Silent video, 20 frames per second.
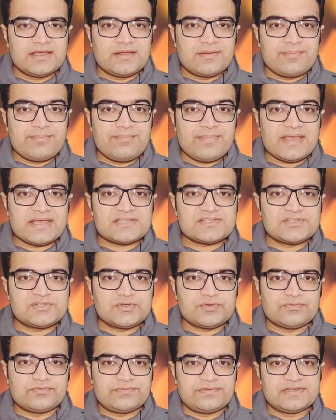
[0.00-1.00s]
makes
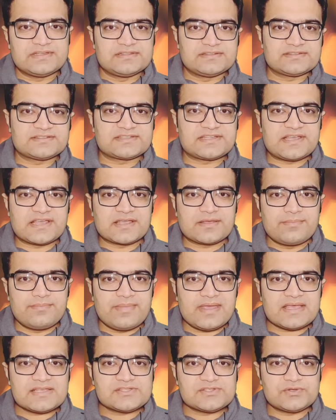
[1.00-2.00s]
you feel sick,
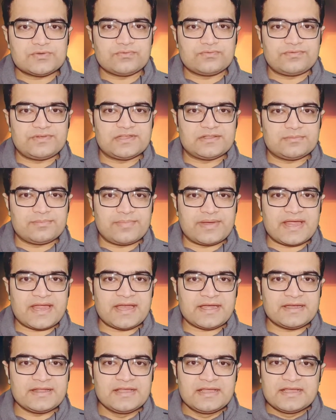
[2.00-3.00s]
makes you feel
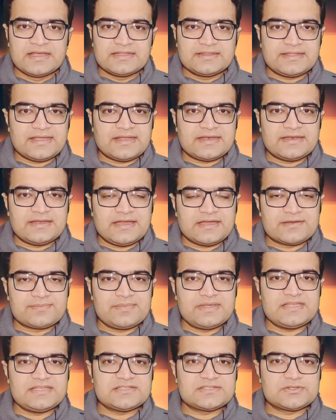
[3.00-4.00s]
bad, then it
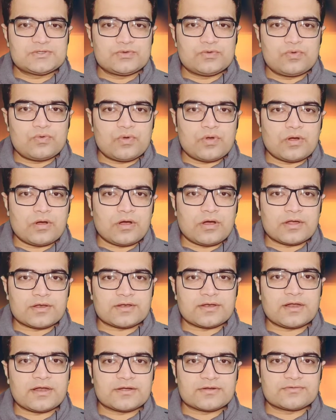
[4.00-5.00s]
means you are
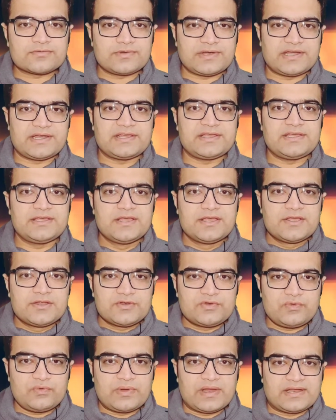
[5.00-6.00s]
not ready
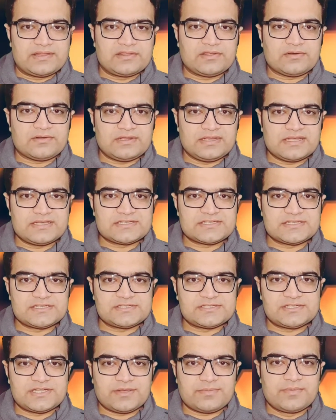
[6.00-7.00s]
to end the
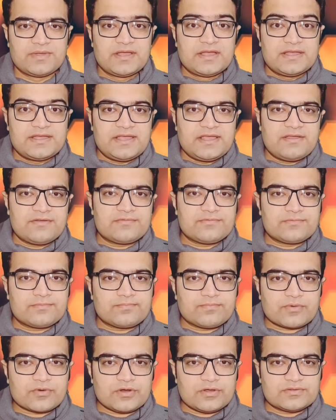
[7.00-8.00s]
relationship. If
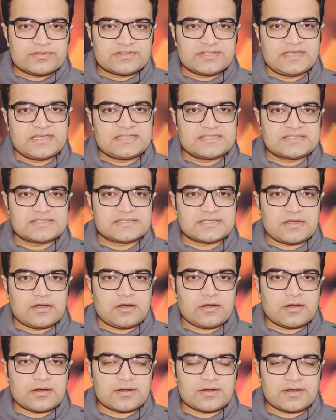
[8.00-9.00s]
things
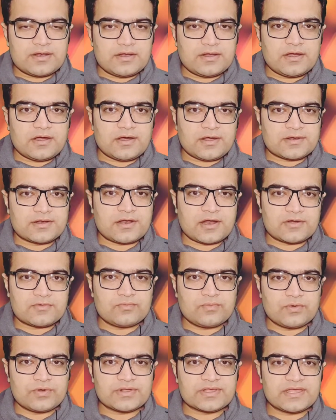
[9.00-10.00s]
are not
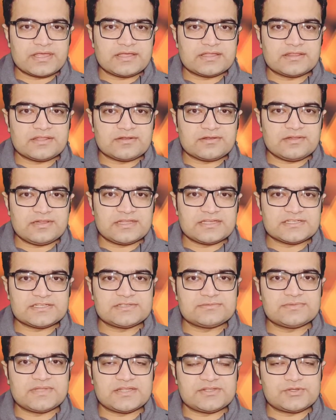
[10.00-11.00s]
working in the
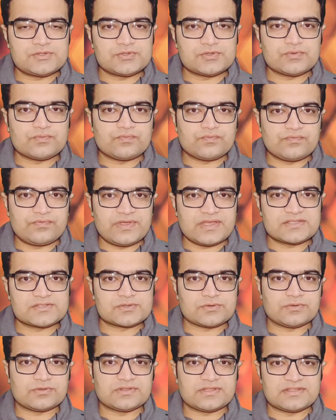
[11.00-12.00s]
relationship, then you should fix
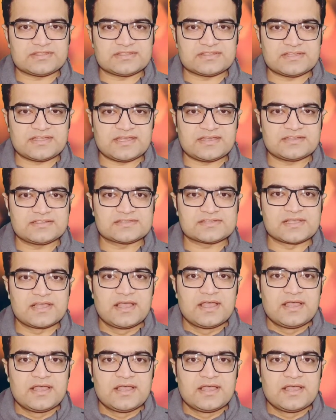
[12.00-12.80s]
on the things,